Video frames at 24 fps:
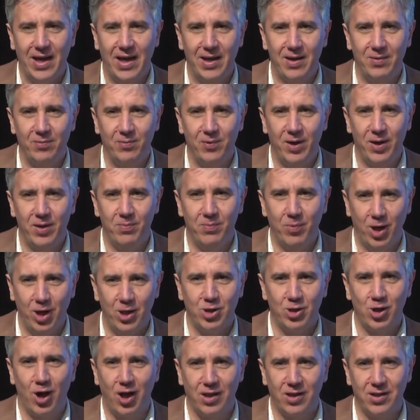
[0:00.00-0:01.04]
And when
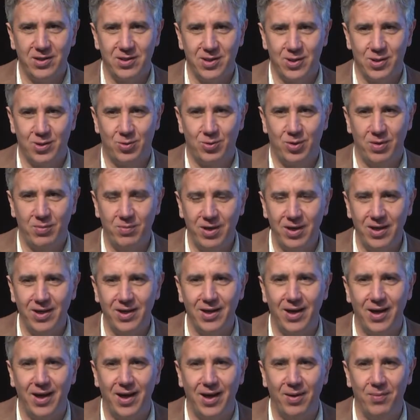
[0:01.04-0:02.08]
my child is
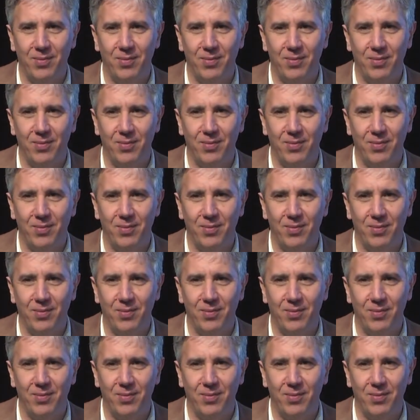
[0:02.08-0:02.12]
screaming,